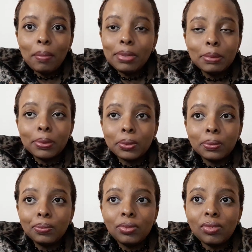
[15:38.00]

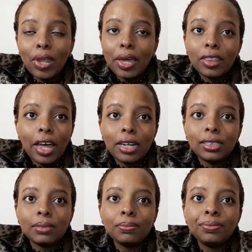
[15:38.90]
people like
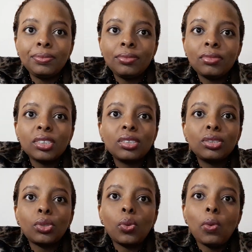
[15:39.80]
that.
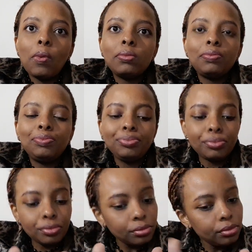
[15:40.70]
So,
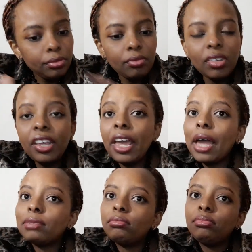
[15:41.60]

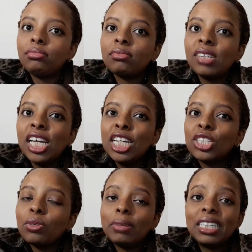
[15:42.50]
yeah.
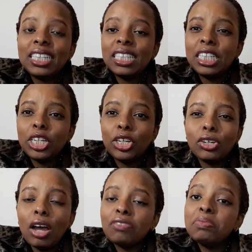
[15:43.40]
So, my destiny, you
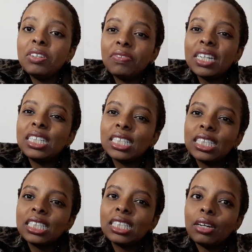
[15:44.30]
have been fighting
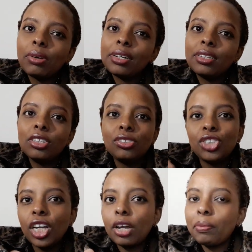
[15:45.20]
since day one.
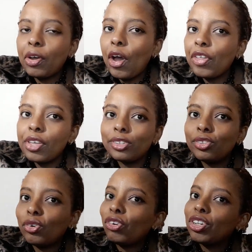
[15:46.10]
Check my other
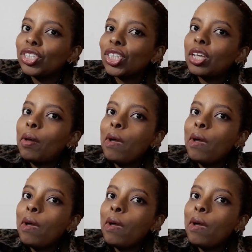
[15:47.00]
stories